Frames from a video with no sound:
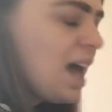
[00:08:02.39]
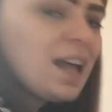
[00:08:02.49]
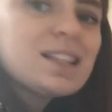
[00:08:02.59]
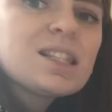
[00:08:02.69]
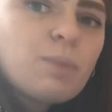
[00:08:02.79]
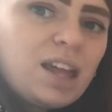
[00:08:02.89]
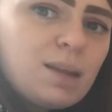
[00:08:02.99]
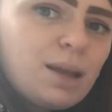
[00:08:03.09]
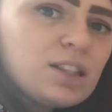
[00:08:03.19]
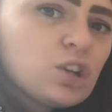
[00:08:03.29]
and split them
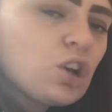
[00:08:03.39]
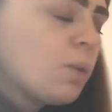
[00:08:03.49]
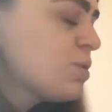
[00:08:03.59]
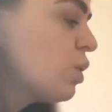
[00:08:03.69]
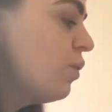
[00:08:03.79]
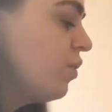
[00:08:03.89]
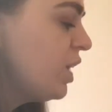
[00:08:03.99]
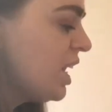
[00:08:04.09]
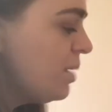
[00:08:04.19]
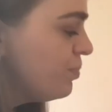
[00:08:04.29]
into groups of
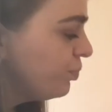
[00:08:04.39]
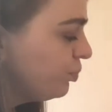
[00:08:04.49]
3.